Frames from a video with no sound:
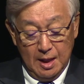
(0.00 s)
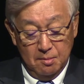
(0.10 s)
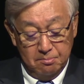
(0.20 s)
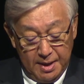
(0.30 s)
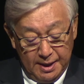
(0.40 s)

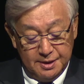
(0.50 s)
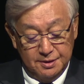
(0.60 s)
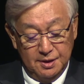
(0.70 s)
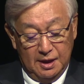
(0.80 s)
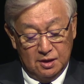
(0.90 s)

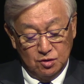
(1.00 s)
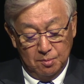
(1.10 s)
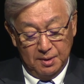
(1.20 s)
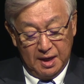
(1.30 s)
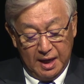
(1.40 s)
Making the
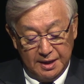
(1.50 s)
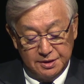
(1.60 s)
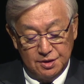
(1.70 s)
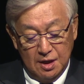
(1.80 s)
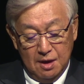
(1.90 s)
economic
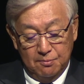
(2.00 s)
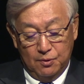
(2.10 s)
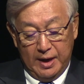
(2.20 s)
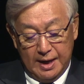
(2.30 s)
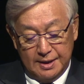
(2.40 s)
case
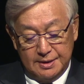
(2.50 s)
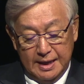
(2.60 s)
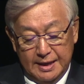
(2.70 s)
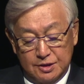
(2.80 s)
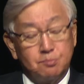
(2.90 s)
for health
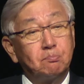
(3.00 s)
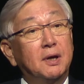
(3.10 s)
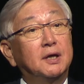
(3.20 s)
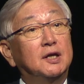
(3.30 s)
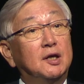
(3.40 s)
is
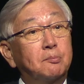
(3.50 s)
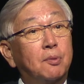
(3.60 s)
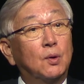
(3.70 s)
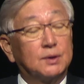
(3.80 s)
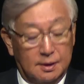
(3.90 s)
very
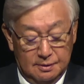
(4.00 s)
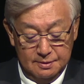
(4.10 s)
important.